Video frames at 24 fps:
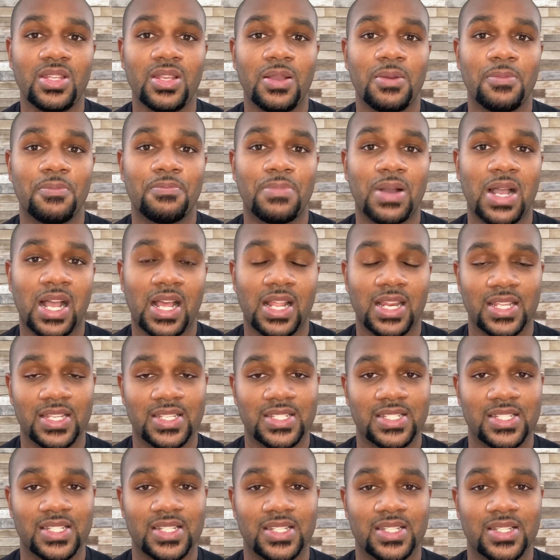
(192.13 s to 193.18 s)

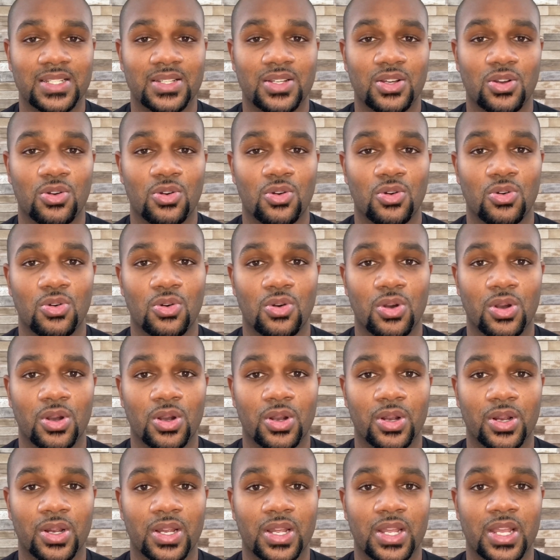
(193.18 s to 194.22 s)
policy
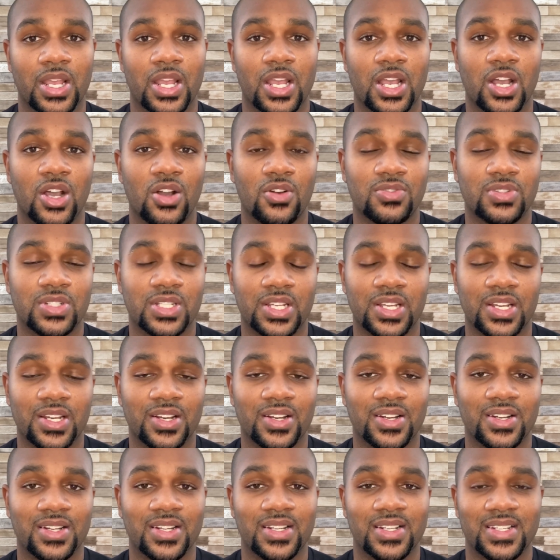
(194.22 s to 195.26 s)
or healthcare,